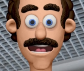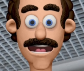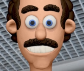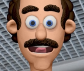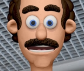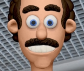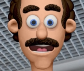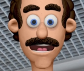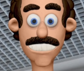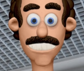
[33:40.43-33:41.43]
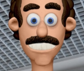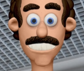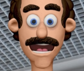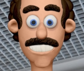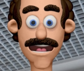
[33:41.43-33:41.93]
Installation of
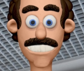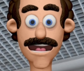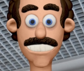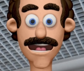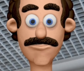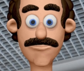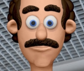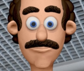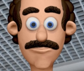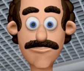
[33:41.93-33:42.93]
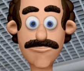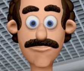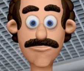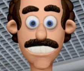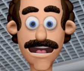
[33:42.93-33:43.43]
suspension system.
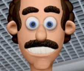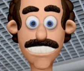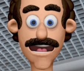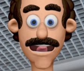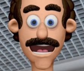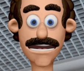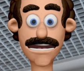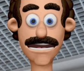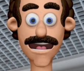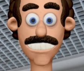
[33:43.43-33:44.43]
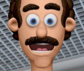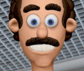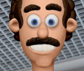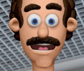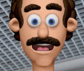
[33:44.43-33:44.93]
Install the main
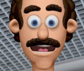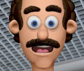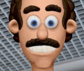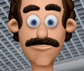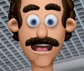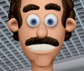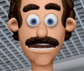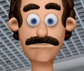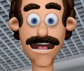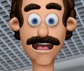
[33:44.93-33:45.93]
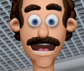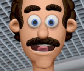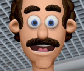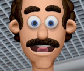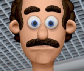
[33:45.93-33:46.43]
suspension runners or T-bars
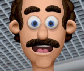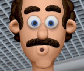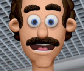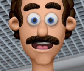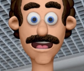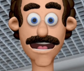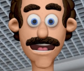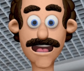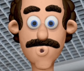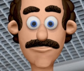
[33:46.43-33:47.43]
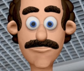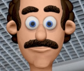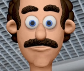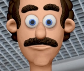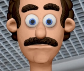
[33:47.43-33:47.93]
along the perimeter of the room,
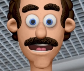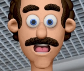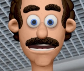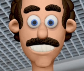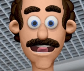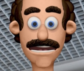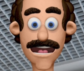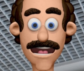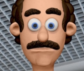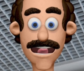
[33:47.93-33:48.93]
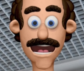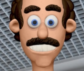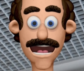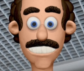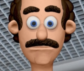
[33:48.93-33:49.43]
following the layout plan
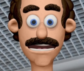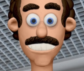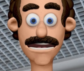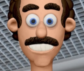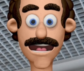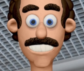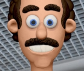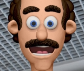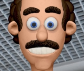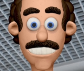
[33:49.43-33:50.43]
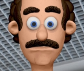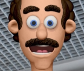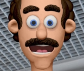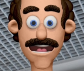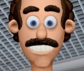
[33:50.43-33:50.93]
and spacing guidelines
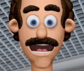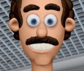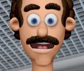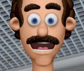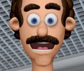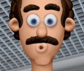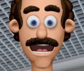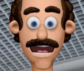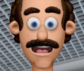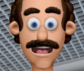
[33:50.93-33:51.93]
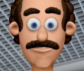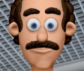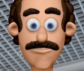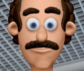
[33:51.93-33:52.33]
provided by the manufacturer.